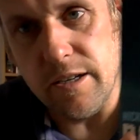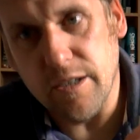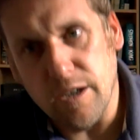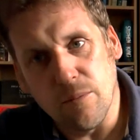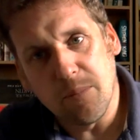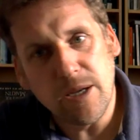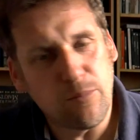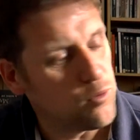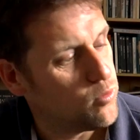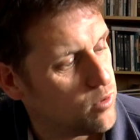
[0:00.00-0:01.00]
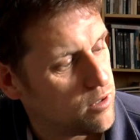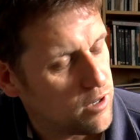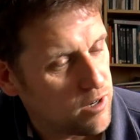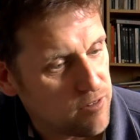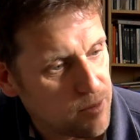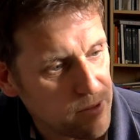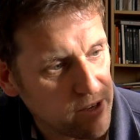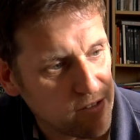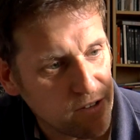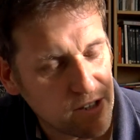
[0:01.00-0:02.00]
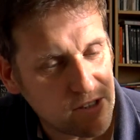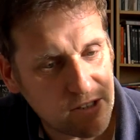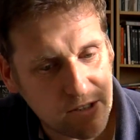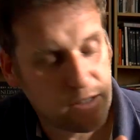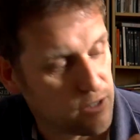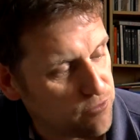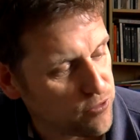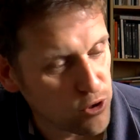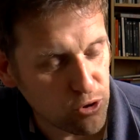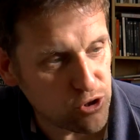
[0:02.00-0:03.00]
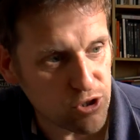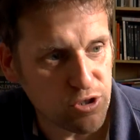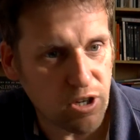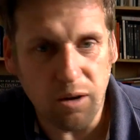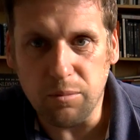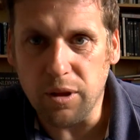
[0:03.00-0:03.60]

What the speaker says: You know, and people are up there, and there's confusion up